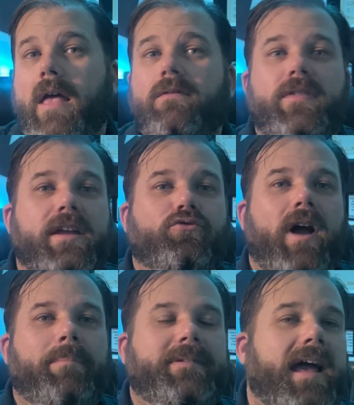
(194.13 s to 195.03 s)
They
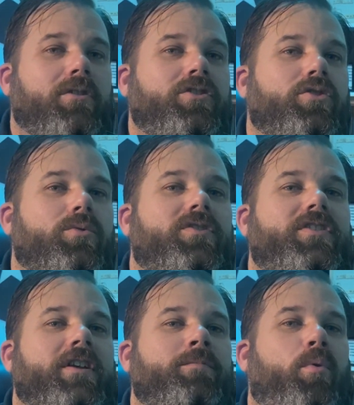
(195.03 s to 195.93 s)
dropped down to
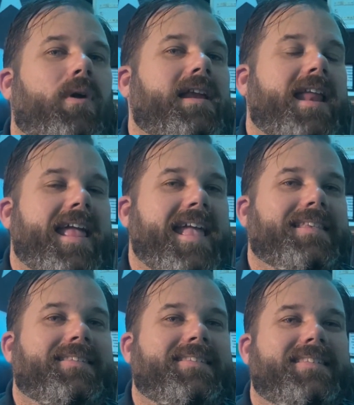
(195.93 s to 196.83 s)

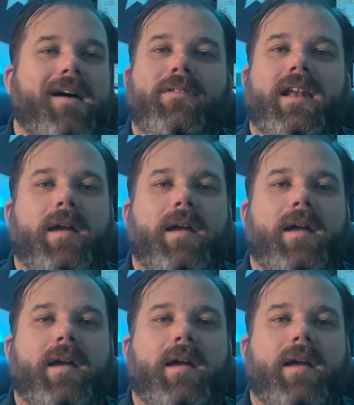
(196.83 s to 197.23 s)
6.87,